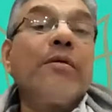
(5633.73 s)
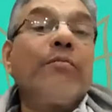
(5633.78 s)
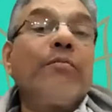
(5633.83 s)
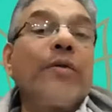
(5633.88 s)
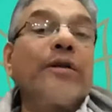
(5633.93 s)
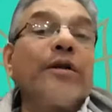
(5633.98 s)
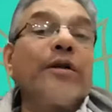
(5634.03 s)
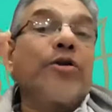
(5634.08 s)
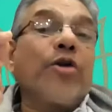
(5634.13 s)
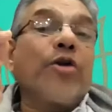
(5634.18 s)

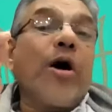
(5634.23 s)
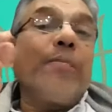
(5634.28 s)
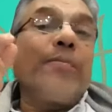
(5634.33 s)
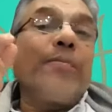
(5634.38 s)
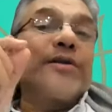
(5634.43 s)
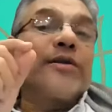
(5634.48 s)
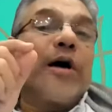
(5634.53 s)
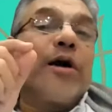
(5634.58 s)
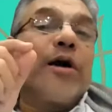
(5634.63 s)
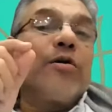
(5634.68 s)
But the drop
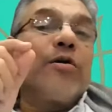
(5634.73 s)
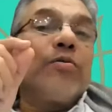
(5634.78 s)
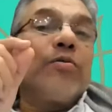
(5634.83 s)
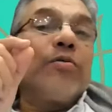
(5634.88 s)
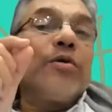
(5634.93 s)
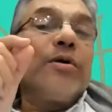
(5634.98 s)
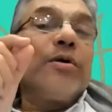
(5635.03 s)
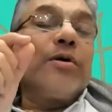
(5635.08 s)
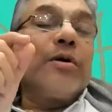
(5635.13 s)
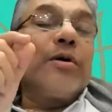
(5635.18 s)
is anu.
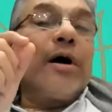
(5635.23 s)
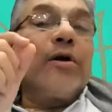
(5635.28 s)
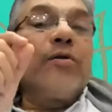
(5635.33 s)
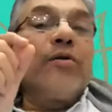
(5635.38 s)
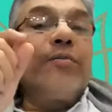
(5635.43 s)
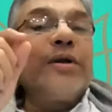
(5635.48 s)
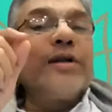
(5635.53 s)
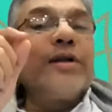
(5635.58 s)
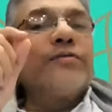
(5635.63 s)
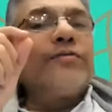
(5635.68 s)

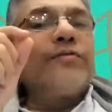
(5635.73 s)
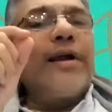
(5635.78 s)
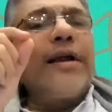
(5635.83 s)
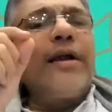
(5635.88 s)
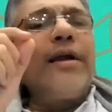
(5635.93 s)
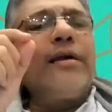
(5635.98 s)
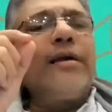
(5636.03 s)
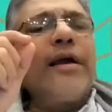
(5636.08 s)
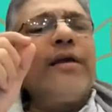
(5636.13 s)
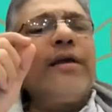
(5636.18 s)
Anu means
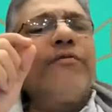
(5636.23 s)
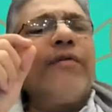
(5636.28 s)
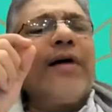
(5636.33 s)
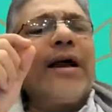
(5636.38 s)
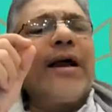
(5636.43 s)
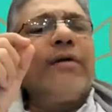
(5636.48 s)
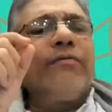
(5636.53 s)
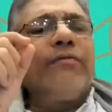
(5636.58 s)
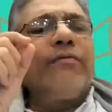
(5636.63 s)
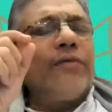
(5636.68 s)
very
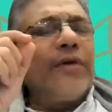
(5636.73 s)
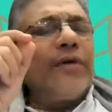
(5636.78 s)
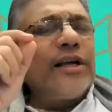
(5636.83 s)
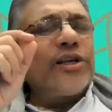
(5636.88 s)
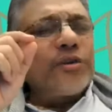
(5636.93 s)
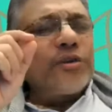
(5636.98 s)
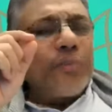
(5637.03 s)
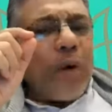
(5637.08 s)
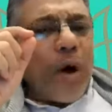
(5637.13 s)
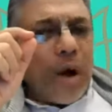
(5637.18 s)
infinite, very
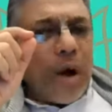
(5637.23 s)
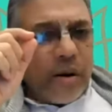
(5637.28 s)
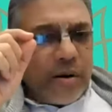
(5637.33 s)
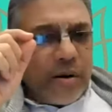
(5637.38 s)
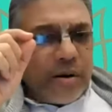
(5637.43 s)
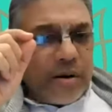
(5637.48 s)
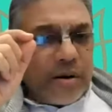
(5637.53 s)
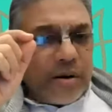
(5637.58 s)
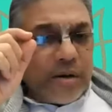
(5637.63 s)
small.